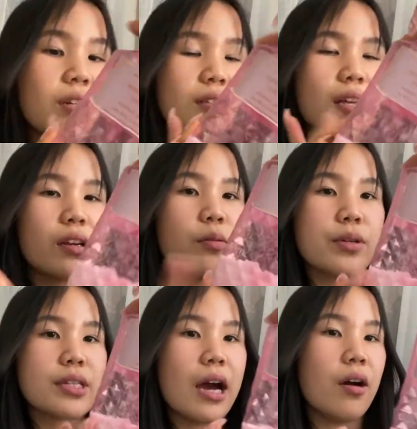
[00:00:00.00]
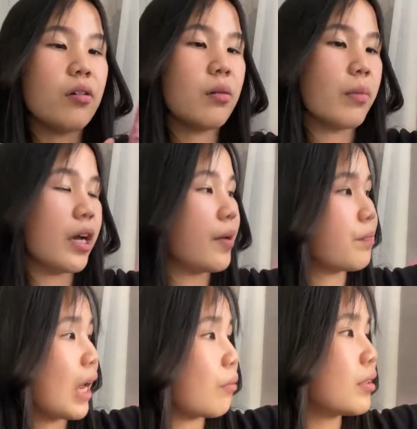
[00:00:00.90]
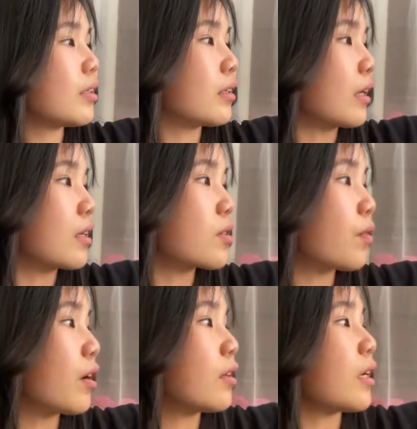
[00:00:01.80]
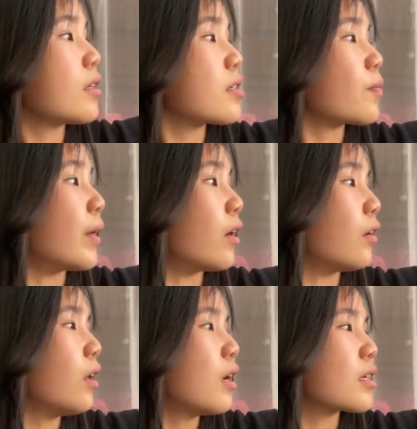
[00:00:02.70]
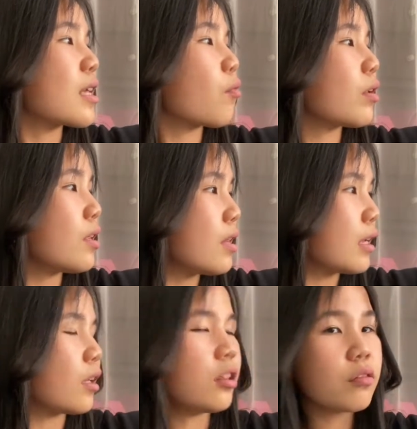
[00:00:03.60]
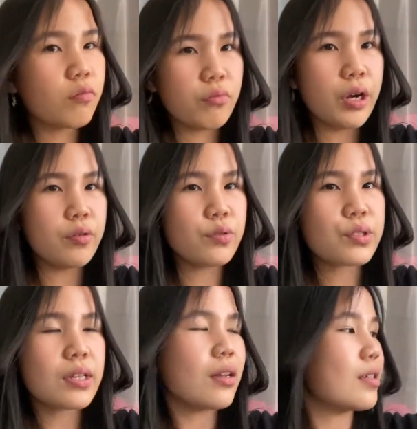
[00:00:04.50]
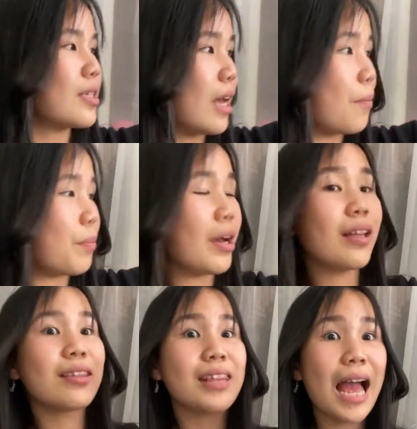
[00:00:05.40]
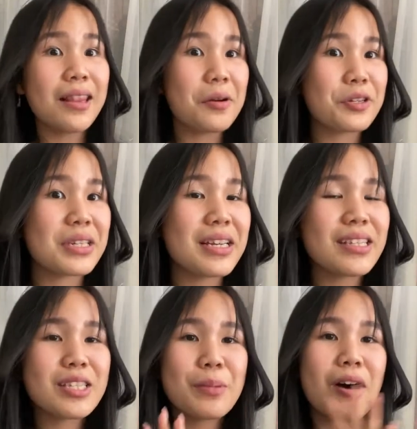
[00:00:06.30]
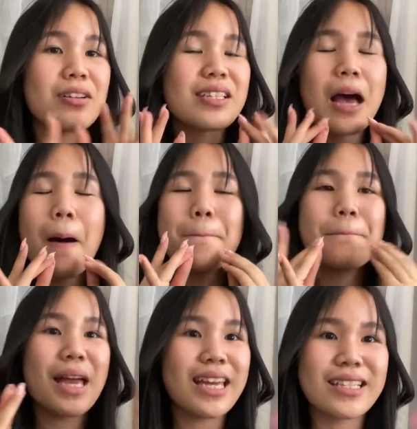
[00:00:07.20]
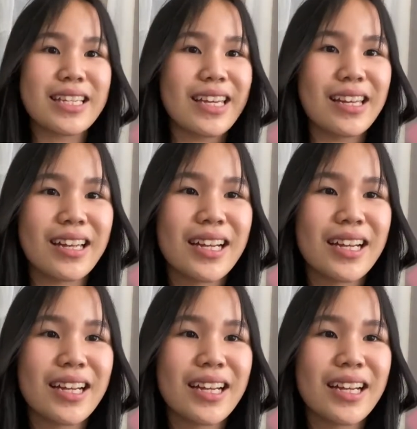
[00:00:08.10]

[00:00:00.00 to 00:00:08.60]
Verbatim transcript: it's like almost out but i really like this one and like the smell because i really like rose scent but that lotion smells amazing